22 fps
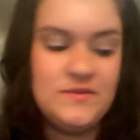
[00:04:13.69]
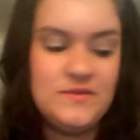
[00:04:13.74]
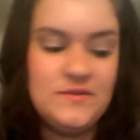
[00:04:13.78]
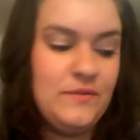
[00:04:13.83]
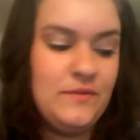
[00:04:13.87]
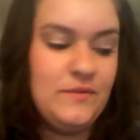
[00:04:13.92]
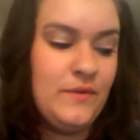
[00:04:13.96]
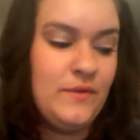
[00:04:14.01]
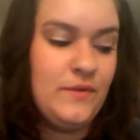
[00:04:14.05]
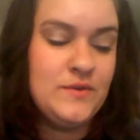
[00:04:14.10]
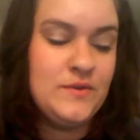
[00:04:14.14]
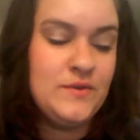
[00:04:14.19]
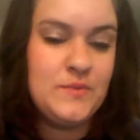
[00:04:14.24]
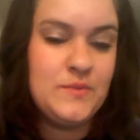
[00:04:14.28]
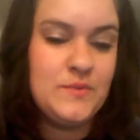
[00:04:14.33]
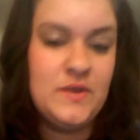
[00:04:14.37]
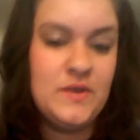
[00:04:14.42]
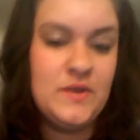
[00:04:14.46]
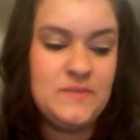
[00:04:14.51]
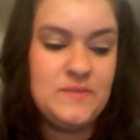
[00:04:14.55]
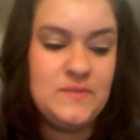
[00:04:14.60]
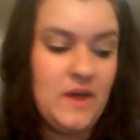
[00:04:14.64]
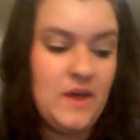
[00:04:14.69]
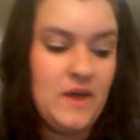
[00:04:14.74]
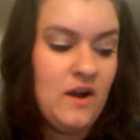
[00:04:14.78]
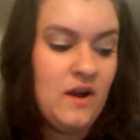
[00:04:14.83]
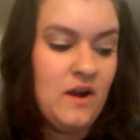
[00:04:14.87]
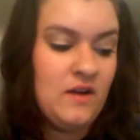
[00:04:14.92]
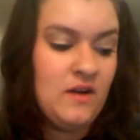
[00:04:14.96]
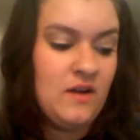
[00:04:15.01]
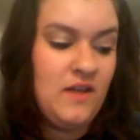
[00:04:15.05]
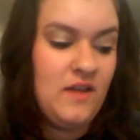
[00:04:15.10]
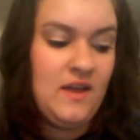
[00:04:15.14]
The first one is by
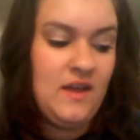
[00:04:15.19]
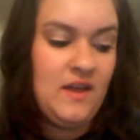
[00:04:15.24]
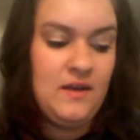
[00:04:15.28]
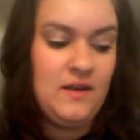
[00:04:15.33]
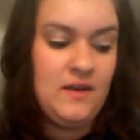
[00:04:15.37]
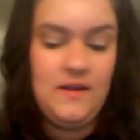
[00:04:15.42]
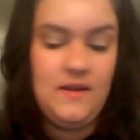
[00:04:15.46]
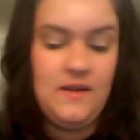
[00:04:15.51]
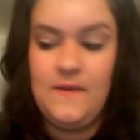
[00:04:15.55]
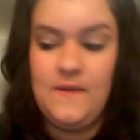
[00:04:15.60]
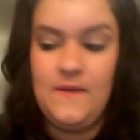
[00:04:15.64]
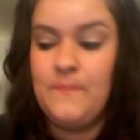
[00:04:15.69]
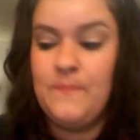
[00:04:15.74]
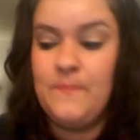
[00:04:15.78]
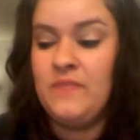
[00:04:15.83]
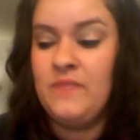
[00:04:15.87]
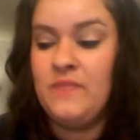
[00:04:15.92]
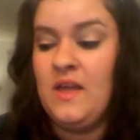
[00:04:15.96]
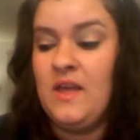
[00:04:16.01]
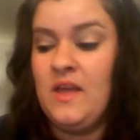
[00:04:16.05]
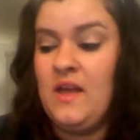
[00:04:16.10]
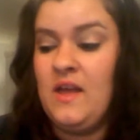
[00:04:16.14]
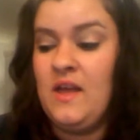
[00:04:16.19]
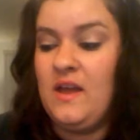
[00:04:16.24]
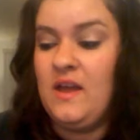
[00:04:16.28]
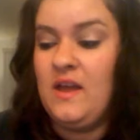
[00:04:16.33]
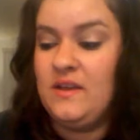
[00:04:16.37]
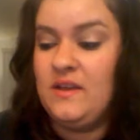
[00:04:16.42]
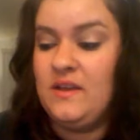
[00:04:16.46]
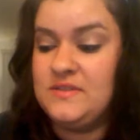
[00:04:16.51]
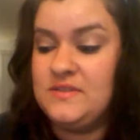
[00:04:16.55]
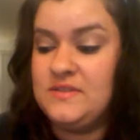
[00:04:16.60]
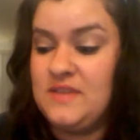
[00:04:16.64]
Hard Candy, and
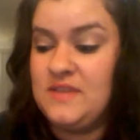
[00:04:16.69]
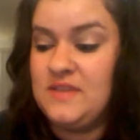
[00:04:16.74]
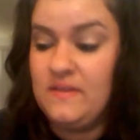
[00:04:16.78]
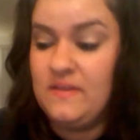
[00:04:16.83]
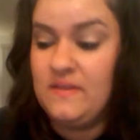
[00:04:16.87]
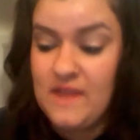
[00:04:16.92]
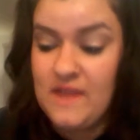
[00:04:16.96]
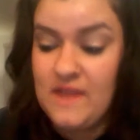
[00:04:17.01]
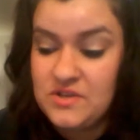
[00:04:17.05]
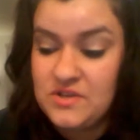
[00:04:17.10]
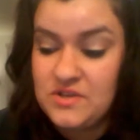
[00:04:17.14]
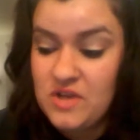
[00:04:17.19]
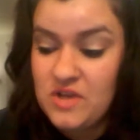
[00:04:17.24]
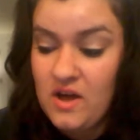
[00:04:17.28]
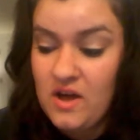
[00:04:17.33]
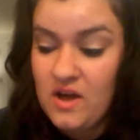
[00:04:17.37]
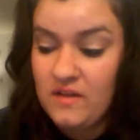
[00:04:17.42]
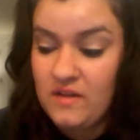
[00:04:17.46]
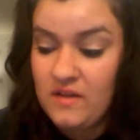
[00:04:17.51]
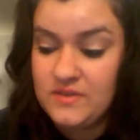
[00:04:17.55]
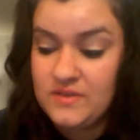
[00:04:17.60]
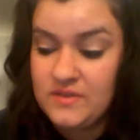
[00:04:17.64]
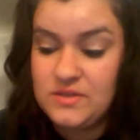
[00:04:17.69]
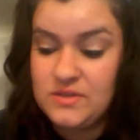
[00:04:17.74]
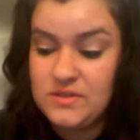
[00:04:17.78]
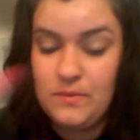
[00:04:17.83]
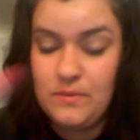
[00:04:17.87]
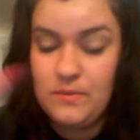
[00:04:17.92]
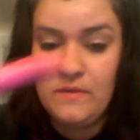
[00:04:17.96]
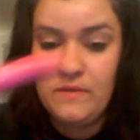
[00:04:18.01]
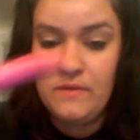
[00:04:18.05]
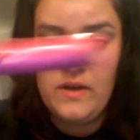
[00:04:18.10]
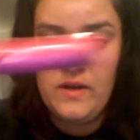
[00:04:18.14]
it's the Lashaholic
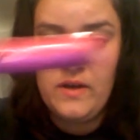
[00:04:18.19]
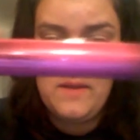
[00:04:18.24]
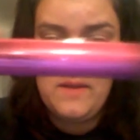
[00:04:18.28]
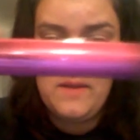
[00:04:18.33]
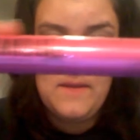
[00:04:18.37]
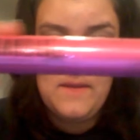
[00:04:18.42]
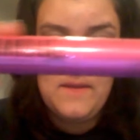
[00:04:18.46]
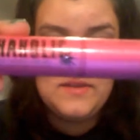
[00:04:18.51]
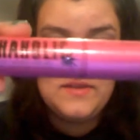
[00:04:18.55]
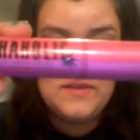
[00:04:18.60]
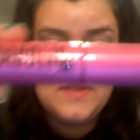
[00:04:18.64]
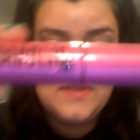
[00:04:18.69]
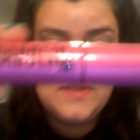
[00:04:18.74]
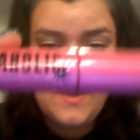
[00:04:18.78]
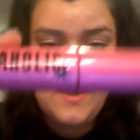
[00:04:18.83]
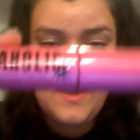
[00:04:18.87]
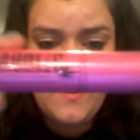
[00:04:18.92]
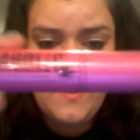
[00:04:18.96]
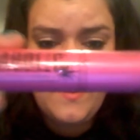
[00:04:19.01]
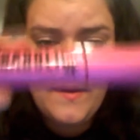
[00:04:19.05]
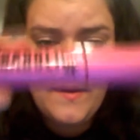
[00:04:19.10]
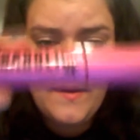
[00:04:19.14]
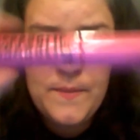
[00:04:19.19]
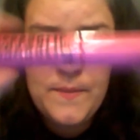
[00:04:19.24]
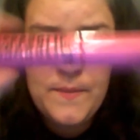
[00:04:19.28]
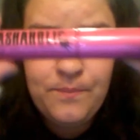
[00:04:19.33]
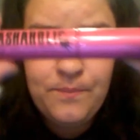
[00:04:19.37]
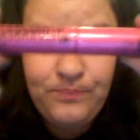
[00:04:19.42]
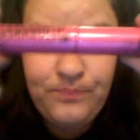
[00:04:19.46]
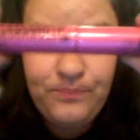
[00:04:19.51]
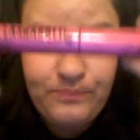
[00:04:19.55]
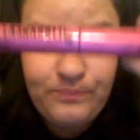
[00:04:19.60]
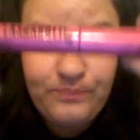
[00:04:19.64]
Super Volume Mascara.
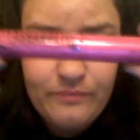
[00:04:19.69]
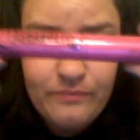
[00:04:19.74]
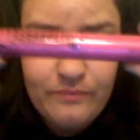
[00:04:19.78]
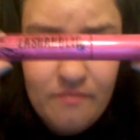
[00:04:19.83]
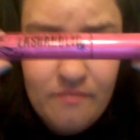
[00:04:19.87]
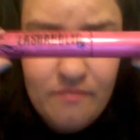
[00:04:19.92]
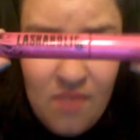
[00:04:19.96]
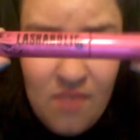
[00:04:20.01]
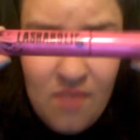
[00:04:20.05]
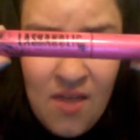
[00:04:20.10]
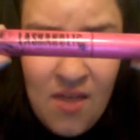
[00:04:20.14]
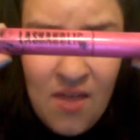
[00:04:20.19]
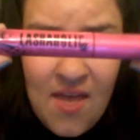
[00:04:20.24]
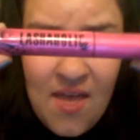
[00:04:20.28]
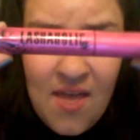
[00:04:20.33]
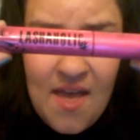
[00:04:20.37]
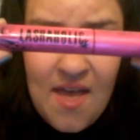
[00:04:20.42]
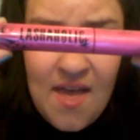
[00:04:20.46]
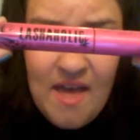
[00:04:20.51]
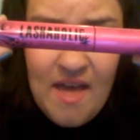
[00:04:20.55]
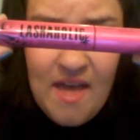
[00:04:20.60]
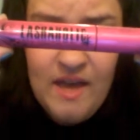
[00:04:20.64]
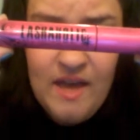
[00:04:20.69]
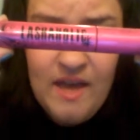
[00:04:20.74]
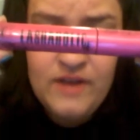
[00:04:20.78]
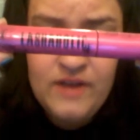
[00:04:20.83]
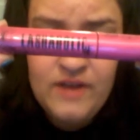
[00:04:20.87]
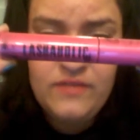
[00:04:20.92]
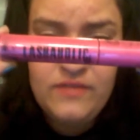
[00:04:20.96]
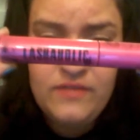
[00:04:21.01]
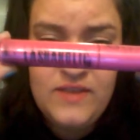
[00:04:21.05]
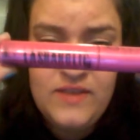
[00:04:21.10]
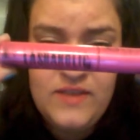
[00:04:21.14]
And
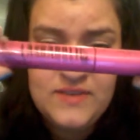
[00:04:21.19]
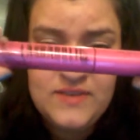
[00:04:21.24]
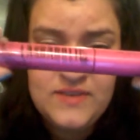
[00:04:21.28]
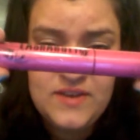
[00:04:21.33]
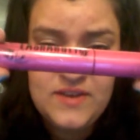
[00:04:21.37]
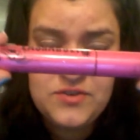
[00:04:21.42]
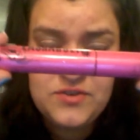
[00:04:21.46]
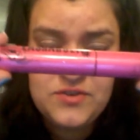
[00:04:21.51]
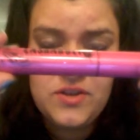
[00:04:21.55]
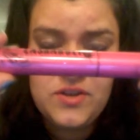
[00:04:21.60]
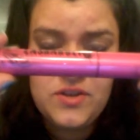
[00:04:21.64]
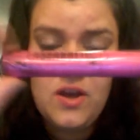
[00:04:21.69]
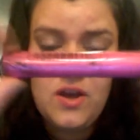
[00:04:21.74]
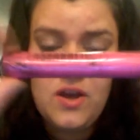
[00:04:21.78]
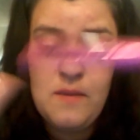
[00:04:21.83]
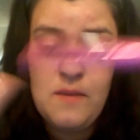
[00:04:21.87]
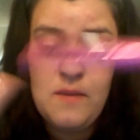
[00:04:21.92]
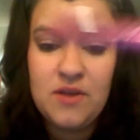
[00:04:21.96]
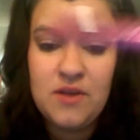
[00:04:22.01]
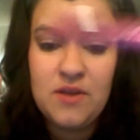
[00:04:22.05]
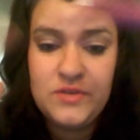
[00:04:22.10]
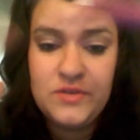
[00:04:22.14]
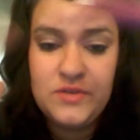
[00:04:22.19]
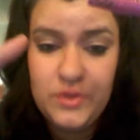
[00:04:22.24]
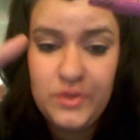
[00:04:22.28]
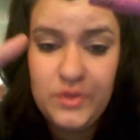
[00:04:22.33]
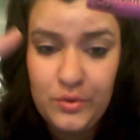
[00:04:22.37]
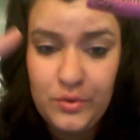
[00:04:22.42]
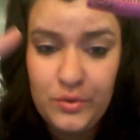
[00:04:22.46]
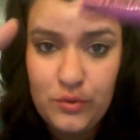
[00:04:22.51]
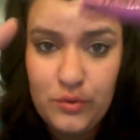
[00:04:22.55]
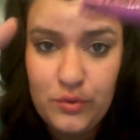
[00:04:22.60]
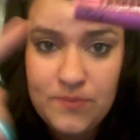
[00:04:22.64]
these actually come in
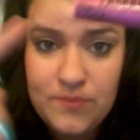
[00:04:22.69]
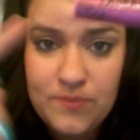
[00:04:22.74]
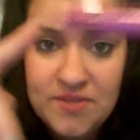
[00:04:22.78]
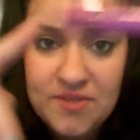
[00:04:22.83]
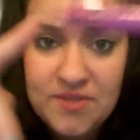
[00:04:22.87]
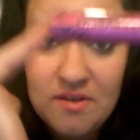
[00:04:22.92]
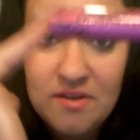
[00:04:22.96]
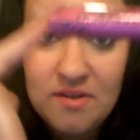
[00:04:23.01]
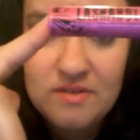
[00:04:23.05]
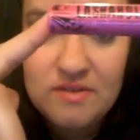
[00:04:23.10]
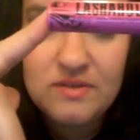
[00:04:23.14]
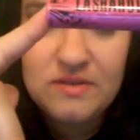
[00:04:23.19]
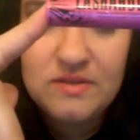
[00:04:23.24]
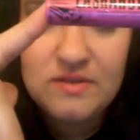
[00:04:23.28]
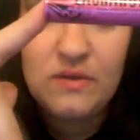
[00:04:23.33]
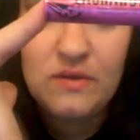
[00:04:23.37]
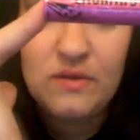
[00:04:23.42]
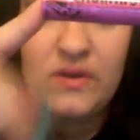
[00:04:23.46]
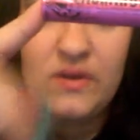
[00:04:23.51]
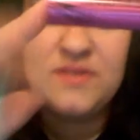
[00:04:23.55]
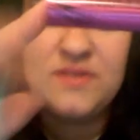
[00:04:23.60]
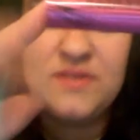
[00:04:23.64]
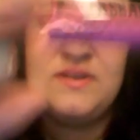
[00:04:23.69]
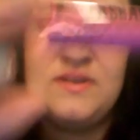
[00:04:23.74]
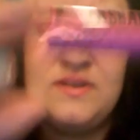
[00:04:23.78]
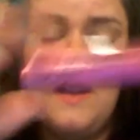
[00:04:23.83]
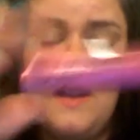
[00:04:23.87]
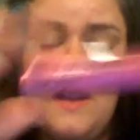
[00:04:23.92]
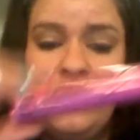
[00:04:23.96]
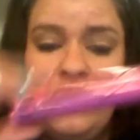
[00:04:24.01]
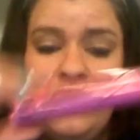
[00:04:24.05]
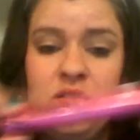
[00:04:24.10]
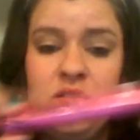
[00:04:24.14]
tubes, so it's not
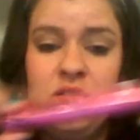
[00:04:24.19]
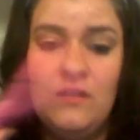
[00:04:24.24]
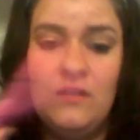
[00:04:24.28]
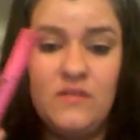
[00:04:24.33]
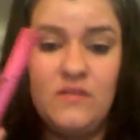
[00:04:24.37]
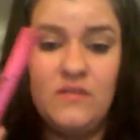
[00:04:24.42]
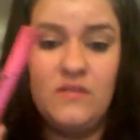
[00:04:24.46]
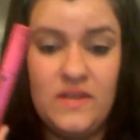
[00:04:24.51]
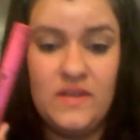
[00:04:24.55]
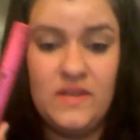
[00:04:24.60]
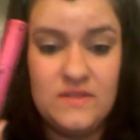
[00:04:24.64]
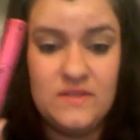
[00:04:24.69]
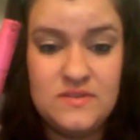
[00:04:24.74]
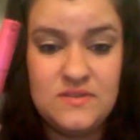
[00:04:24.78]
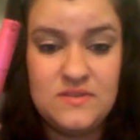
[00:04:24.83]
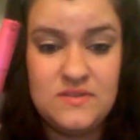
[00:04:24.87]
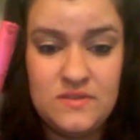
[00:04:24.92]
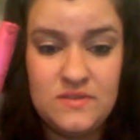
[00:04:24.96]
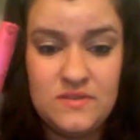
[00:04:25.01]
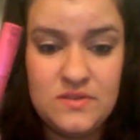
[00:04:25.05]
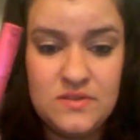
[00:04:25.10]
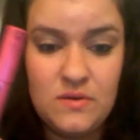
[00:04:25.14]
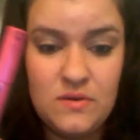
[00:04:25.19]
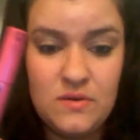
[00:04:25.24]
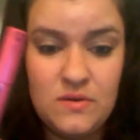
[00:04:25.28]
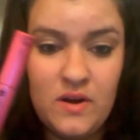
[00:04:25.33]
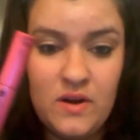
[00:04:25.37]
going to look like this in the store.